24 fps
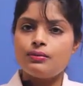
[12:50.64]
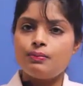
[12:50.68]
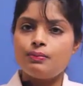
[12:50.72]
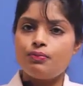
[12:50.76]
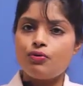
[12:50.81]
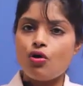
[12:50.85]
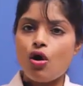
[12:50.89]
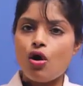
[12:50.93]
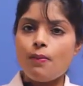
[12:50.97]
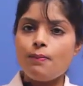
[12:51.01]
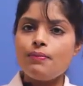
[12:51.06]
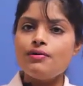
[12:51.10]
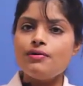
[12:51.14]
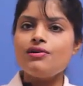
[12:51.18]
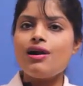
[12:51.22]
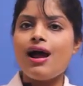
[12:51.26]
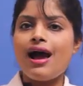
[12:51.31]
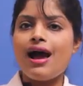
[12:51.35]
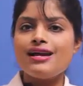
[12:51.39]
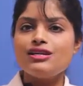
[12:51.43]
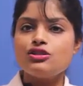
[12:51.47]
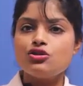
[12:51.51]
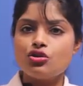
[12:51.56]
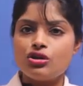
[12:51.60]
proper
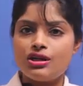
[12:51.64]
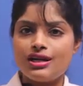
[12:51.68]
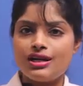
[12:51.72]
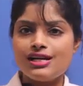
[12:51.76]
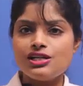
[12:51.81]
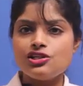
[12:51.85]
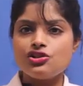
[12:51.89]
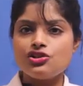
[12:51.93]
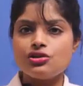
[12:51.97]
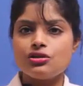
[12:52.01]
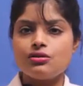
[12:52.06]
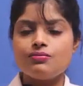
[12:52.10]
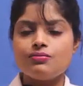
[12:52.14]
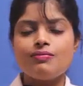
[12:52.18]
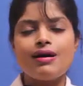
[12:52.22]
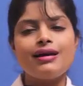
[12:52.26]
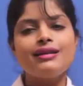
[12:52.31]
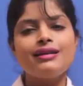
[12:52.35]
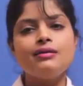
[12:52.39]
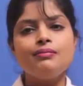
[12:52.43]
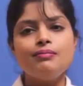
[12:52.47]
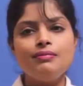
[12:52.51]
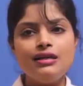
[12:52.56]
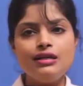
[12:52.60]
isolation by
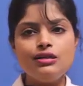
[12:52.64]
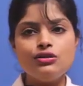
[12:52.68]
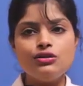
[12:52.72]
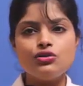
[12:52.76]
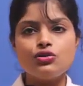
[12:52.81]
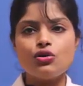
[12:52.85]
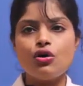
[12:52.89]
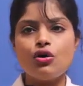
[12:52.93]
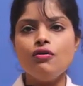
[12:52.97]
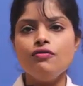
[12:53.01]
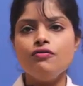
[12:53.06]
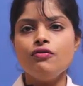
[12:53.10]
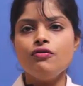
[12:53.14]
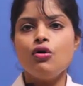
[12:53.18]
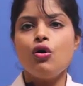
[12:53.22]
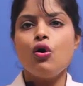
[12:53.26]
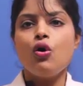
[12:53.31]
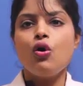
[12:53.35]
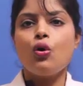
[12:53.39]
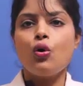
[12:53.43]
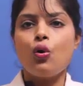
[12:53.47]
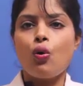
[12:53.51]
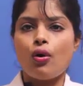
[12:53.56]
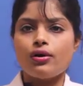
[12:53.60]
the means of
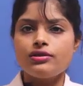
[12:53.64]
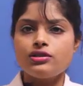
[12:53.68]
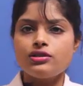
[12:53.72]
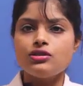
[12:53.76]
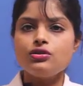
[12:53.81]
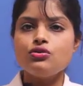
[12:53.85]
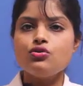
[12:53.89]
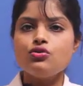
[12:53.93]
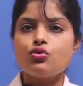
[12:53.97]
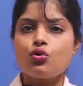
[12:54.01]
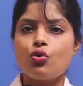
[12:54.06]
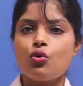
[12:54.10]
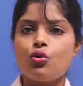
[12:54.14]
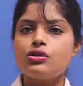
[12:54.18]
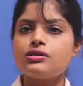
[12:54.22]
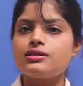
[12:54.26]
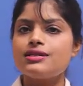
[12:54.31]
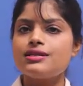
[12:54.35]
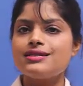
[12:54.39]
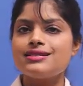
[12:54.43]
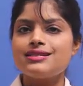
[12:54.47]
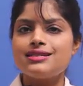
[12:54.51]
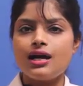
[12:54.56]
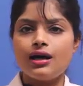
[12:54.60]
cotton rolls
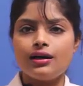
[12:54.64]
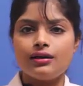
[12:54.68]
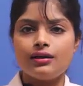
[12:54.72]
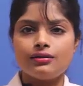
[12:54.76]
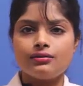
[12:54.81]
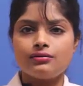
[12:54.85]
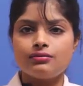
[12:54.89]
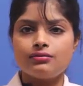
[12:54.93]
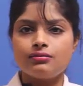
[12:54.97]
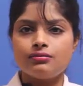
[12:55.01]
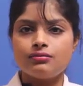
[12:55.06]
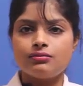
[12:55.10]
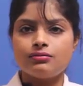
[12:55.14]
is done.